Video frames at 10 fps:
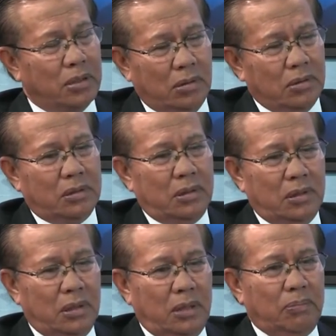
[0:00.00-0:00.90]
because
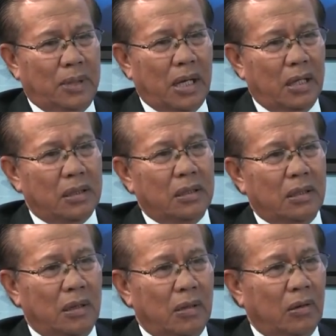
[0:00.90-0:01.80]
they plant
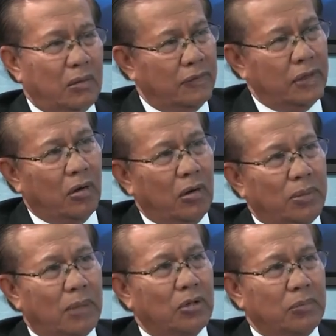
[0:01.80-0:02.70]
a lot of their oil
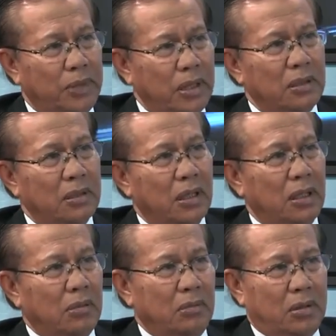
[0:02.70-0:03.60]
palm on peat
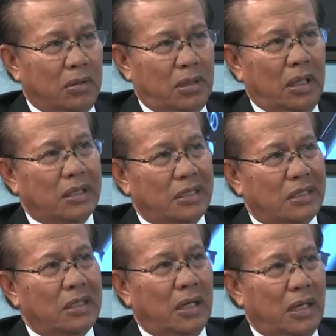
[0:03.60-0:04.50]
mm -hmm. because that
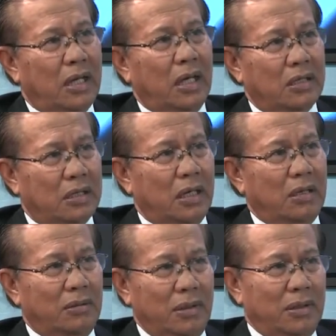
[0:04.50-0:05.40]
is their land asset.